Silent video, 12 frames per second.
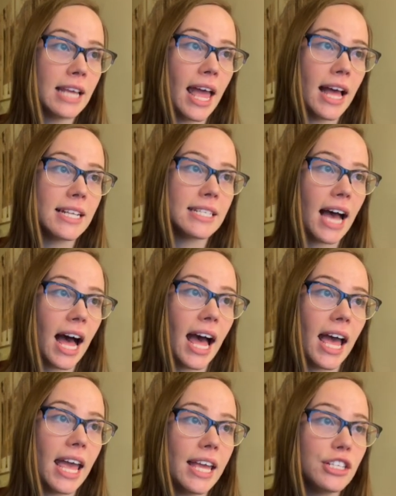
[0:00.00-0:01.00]
and
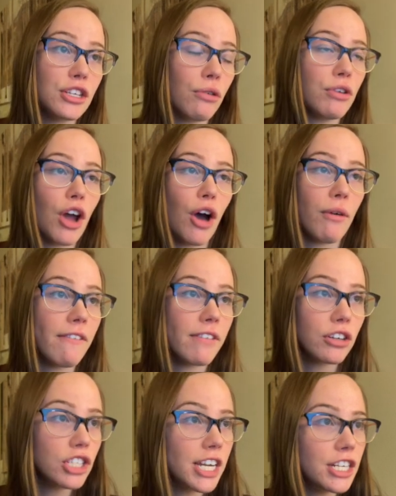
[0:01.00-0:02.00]
I don't know if it'll
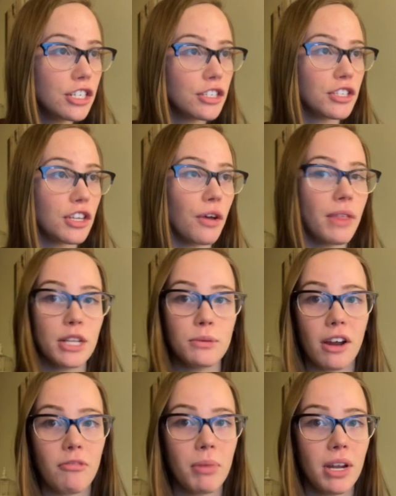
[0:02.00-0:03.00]
change, so that's what
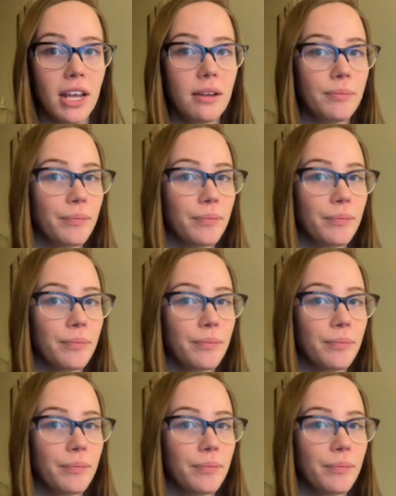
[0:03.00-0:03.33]
I've put in.